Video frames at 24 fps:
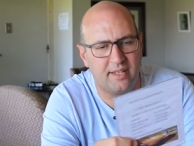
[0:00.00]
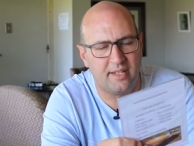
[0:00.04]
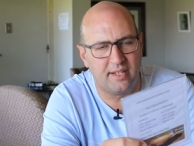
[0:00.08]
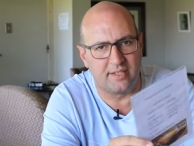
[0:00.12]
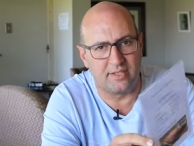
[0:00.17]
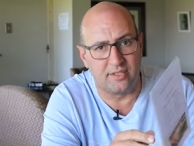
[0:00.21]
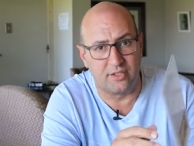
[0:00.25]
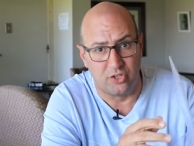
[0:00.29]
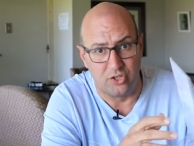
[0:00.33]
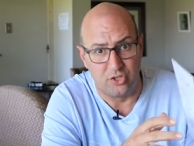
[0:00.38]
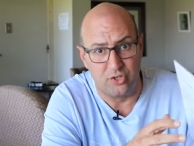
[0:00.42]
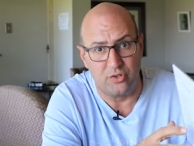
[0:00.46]

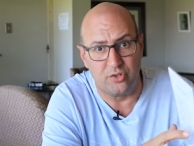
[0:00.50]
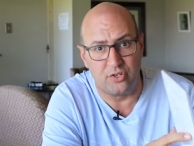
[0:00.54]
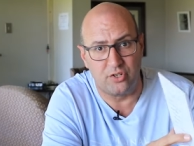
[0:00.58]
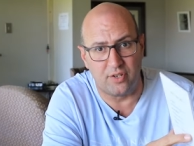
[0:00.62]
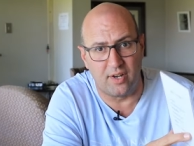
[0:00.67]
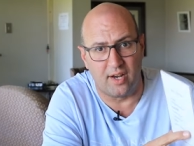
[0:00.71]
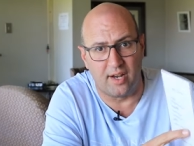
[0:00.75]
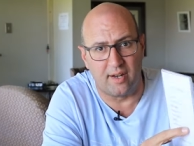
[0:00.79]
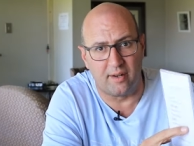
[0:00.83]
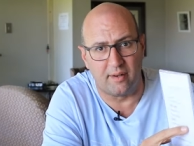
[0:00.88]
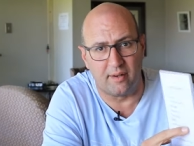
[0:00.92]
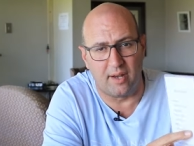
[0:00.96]
It's new
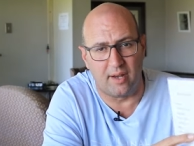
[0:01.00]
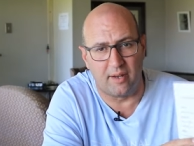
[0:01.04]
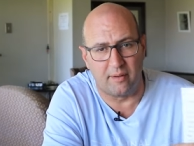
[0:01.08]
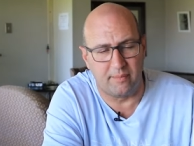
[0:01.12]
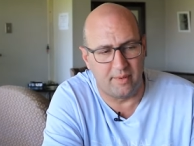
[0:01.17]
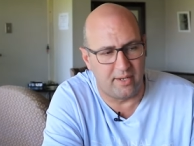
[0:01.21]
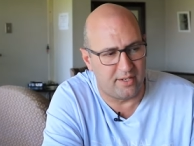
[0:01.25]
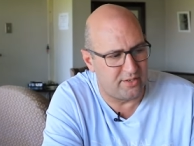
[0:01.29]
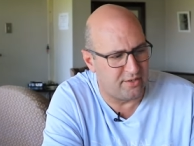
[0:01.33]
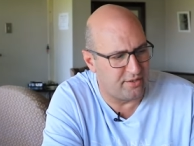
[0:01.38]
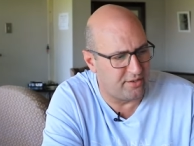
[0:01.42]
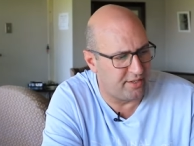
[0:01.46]
to our, our
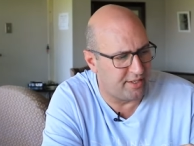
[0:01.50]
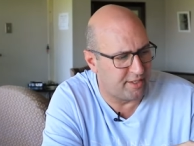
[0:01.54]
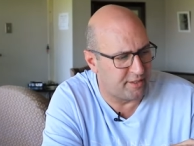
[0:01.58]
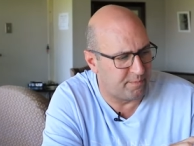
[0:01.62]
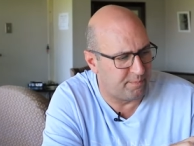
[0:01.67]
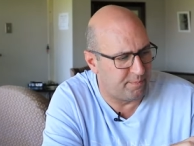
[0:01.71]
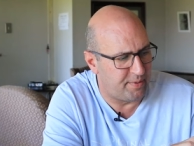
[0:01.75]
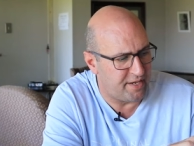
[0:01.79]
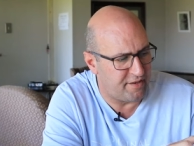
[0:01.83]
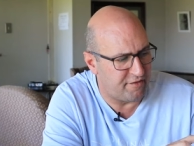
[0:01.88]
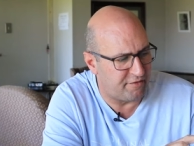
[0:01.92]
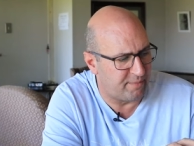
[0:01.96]
menu. There's
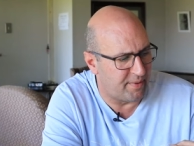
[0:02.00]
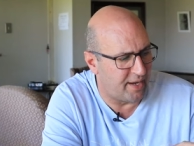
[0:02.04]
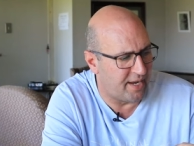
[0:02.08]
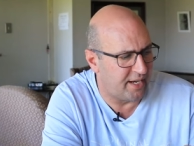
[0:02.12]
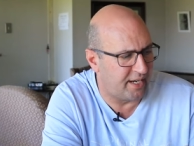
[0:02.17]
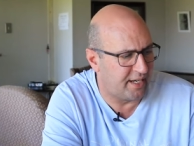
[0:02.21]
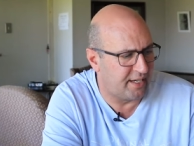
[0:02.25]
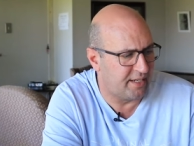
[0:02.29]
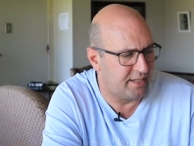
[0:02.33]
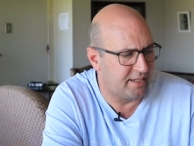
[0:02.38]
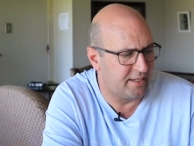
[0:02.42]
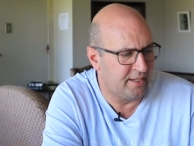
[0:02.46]
beef
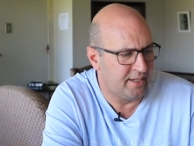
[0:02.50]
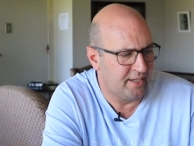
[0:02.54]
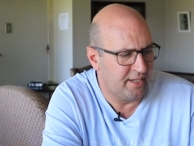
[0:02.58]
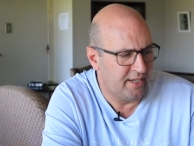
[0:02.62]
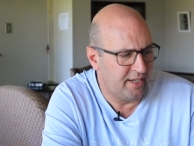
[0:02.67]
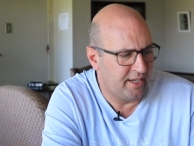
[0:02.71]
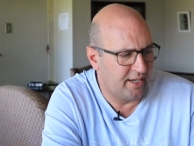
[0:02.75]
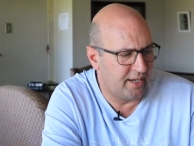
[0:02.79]
bacon,